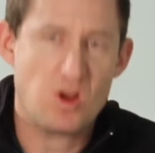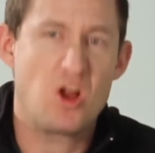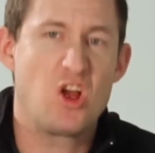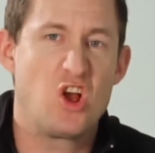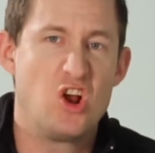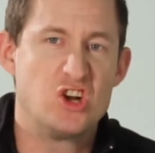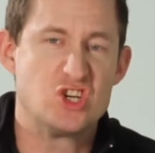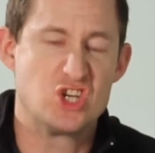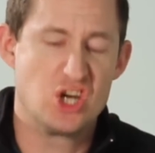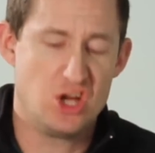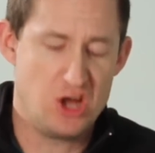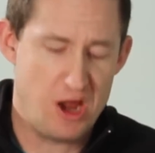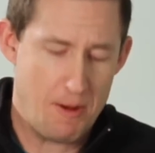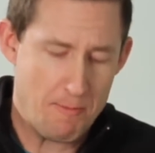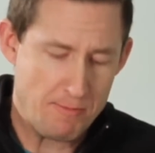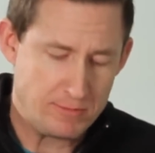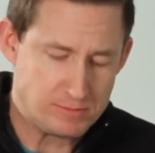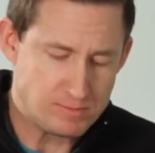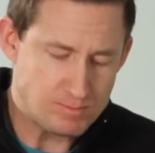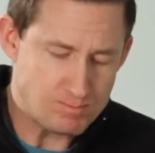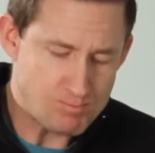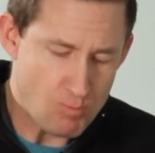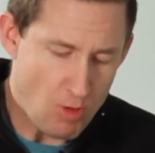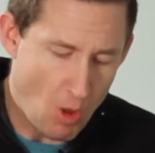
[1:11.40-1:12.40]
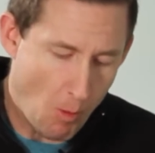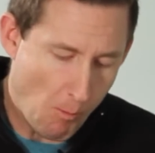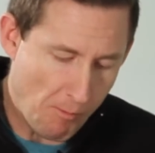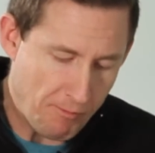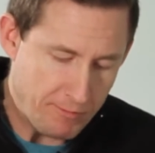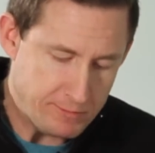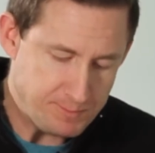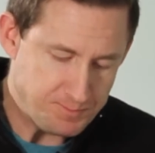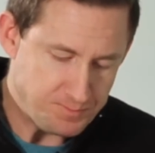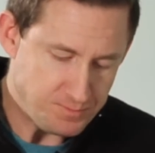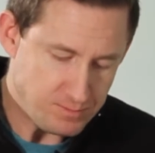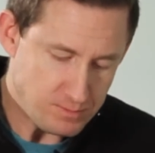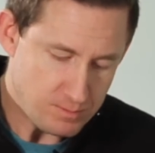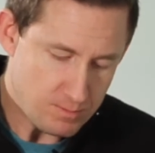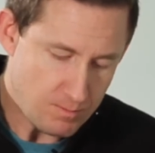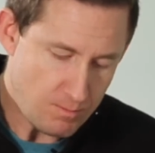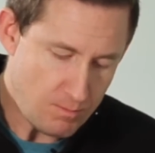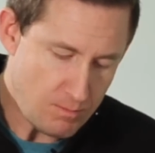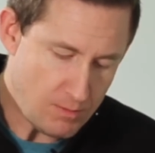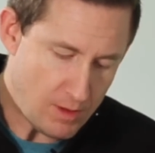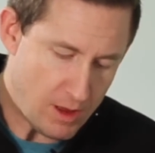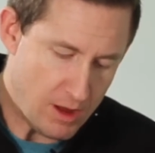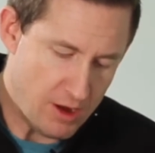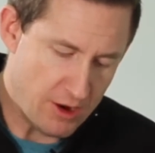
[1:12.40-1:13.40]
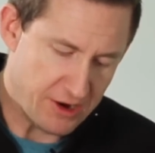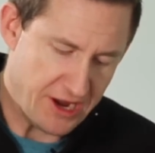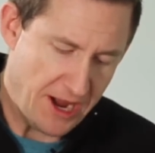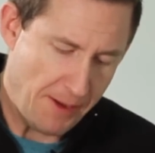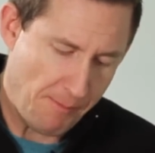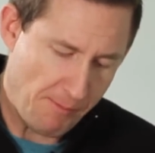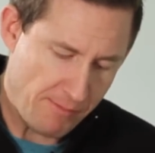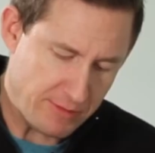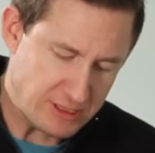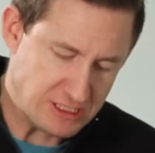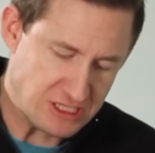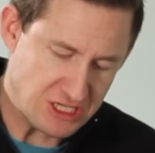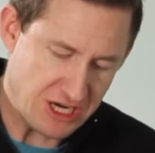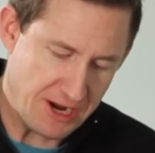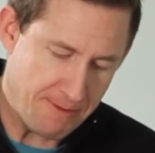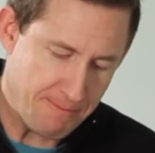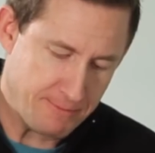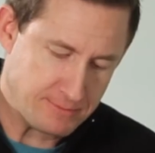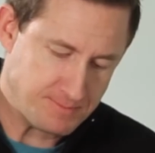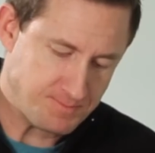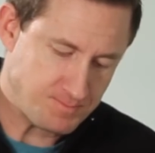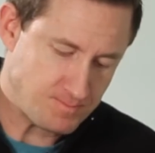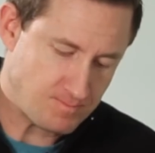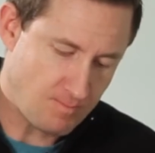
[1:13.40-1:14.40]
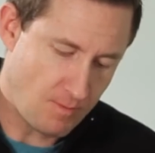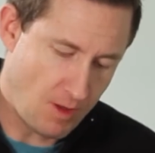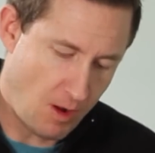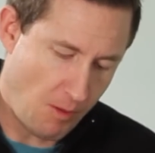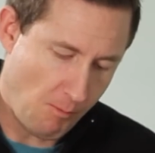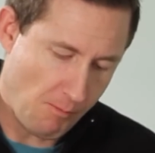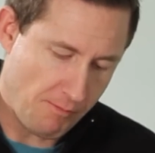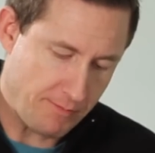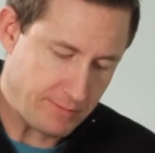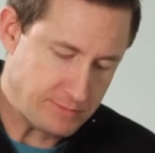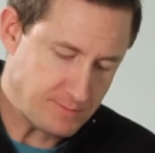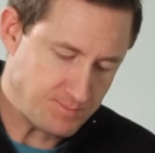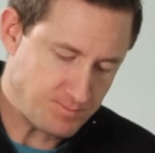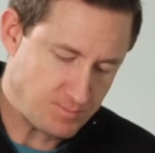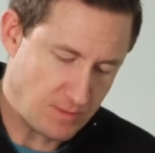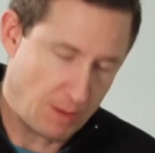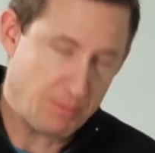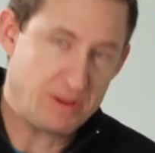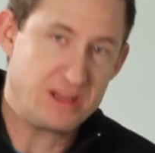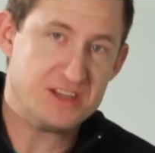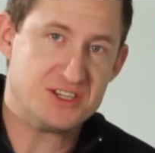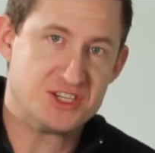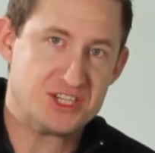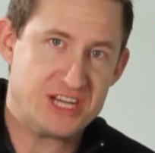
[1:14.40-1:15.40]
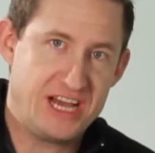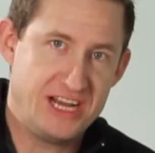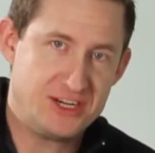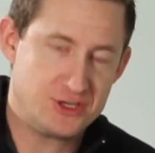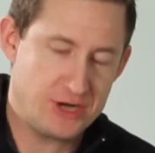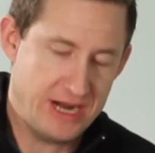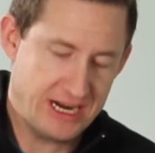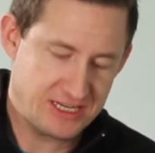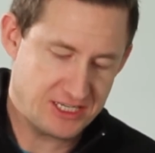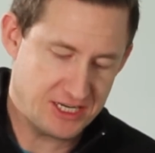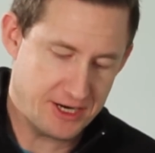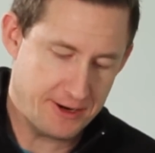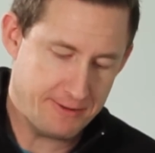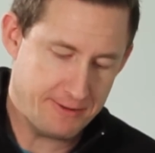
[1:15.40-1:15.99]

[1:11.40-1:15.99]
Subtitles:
Good chili. Okay, let's see. I'm getting sidetracked